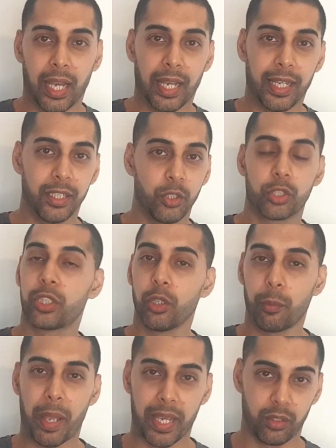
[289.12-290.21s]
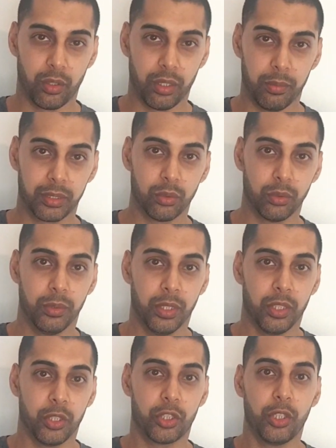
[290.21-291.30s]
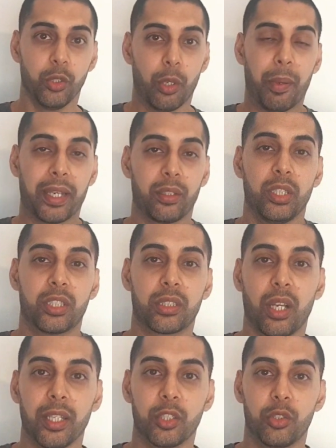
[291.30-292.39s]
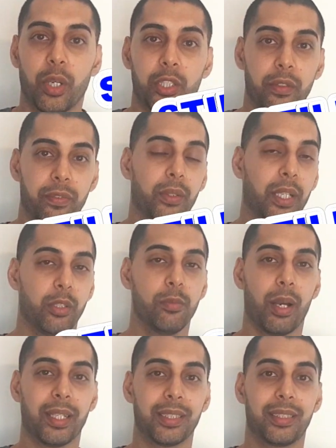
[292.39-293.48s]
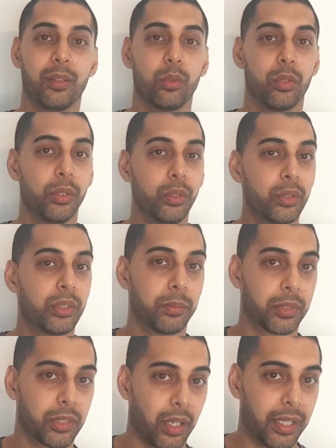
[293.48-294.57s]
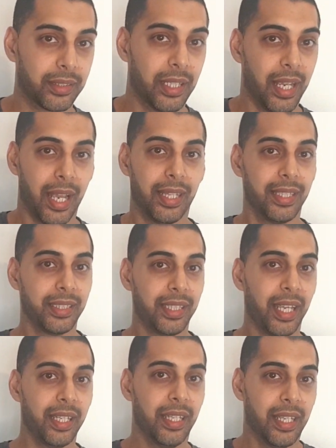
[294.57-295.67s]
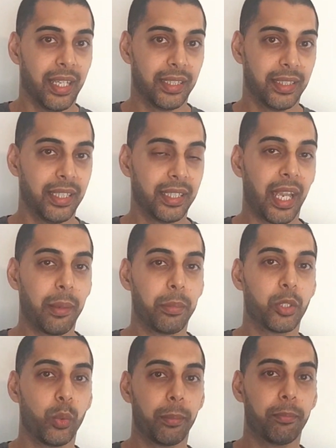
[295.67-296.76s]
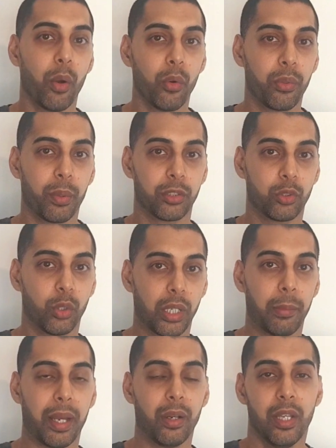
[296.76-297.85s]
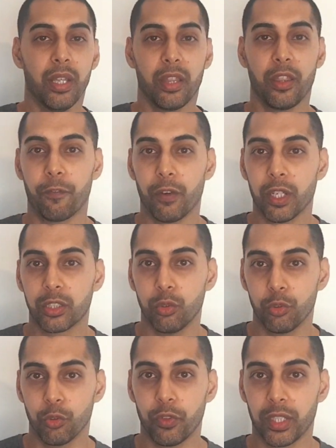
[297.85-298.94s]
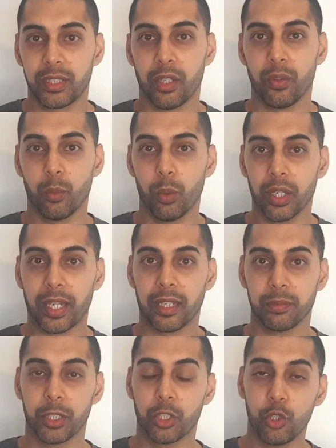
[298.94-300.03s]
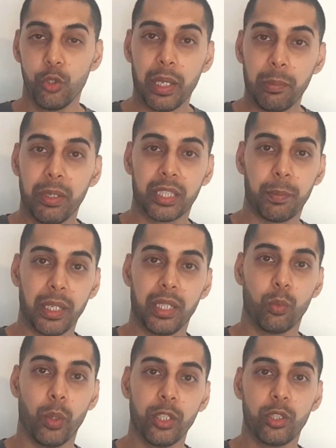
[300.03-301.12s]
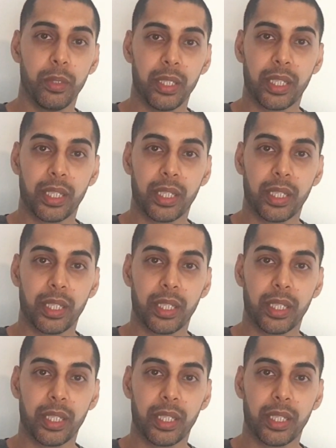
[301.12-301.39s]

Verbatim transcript: and you're still not packing on any muscle. You're still not packing on any size. You actually feel that you might still lose some size. And this again is indicated between both when I was talking about the first crucial fix here of the workout because you may be expending way too many